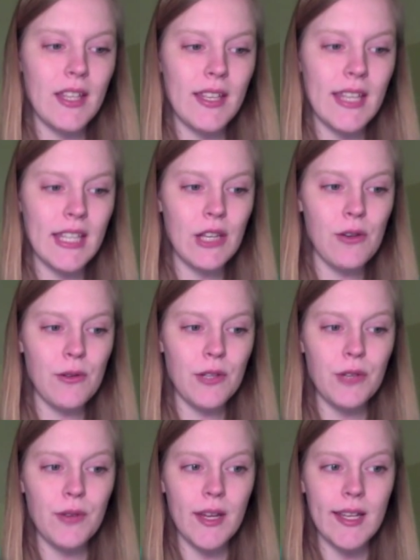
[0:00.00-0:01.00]

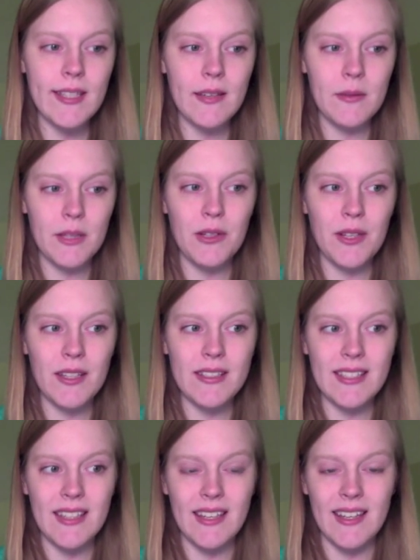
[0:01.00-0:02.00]
You need
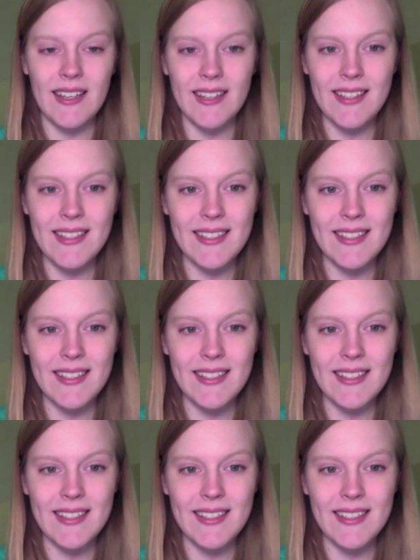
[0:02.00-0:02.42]
to